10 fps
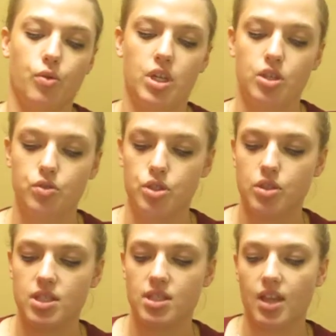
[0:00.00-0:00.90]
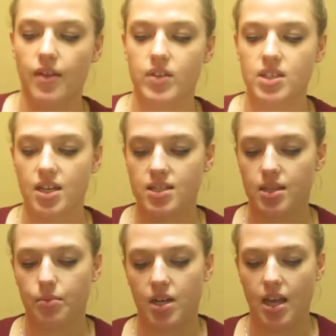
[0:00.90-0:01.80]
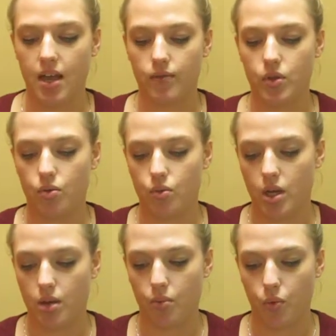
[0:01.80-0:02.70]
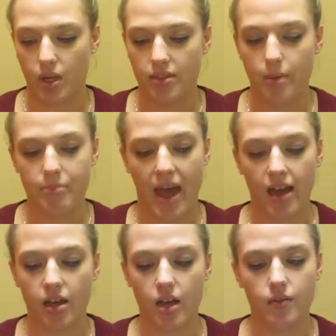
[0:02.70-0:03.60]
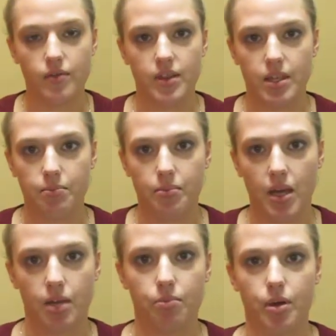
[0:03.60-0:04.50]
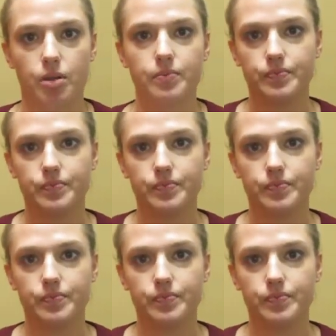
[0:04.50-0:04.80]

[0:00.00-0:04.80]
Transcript: when you do the saliva test, I'm going to have you read the back of the paper.